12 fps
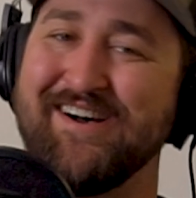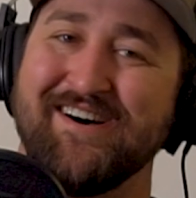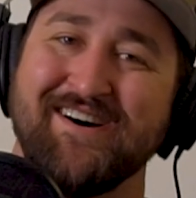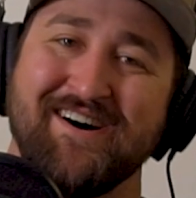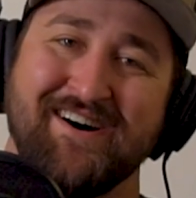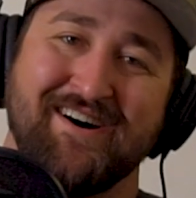
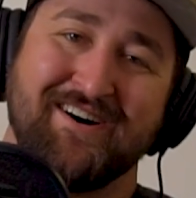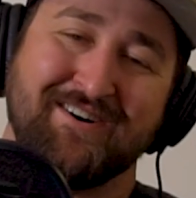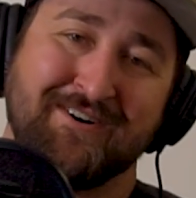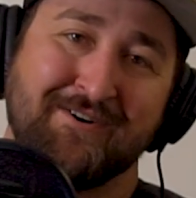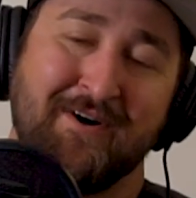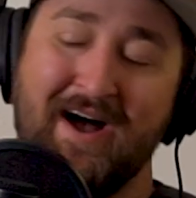
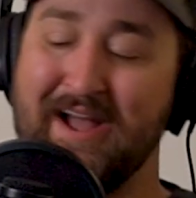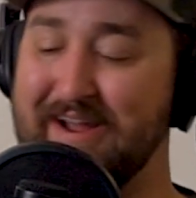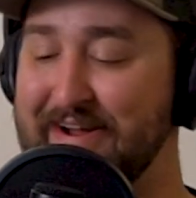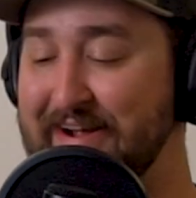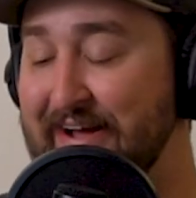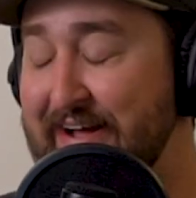Oh,
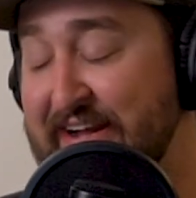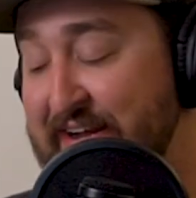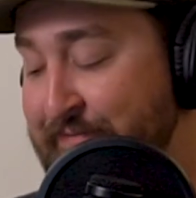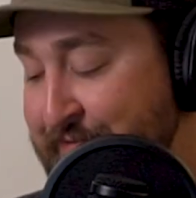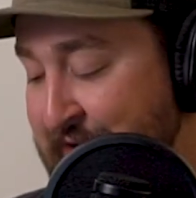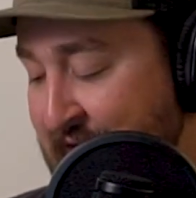I I
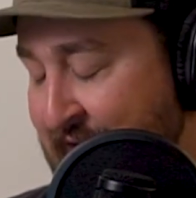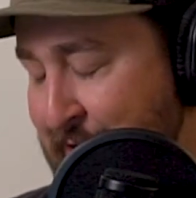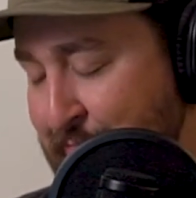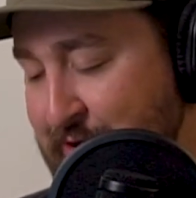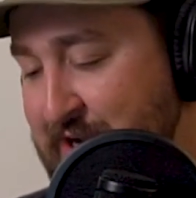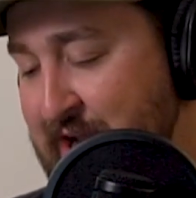have
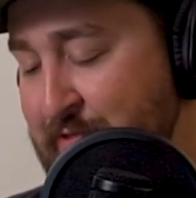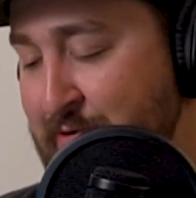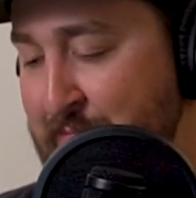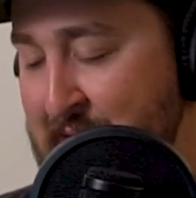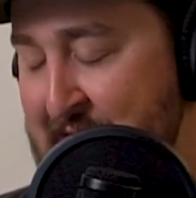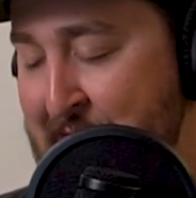not put together
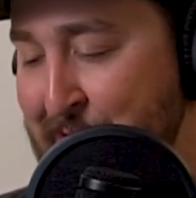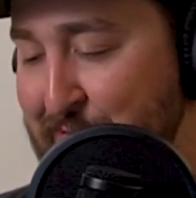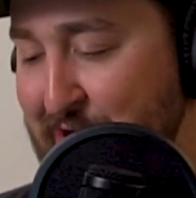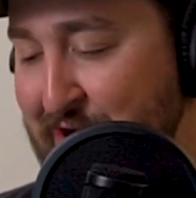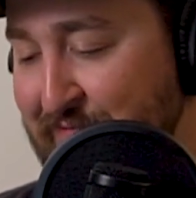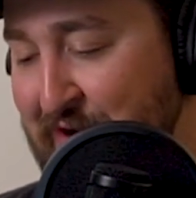a map
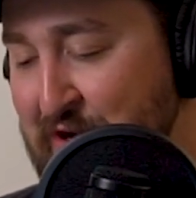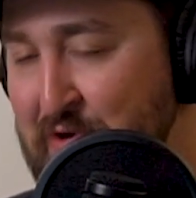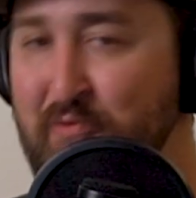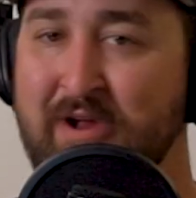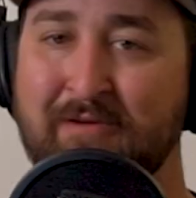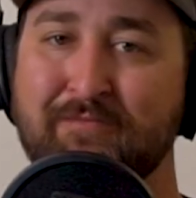of good
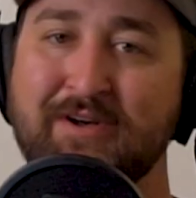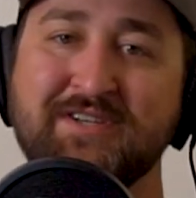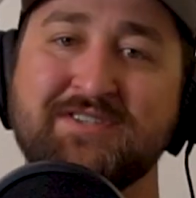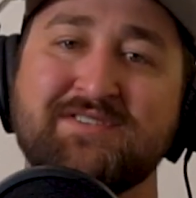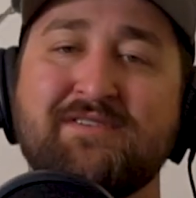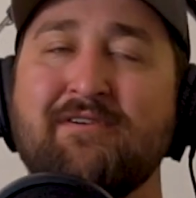wing
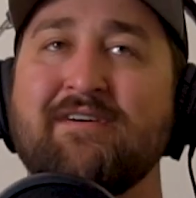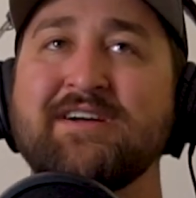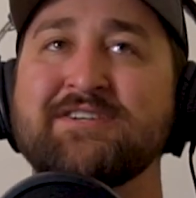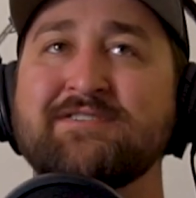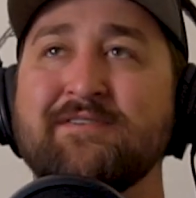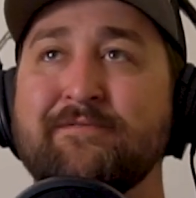places in
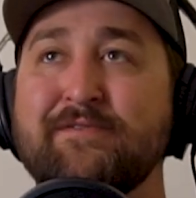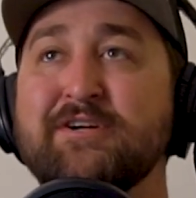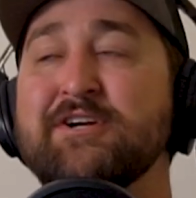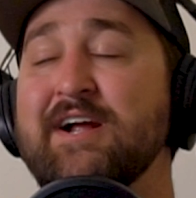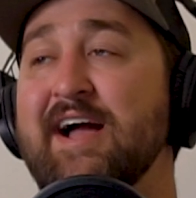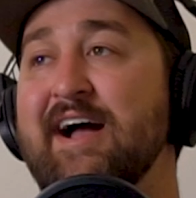relation to fishing.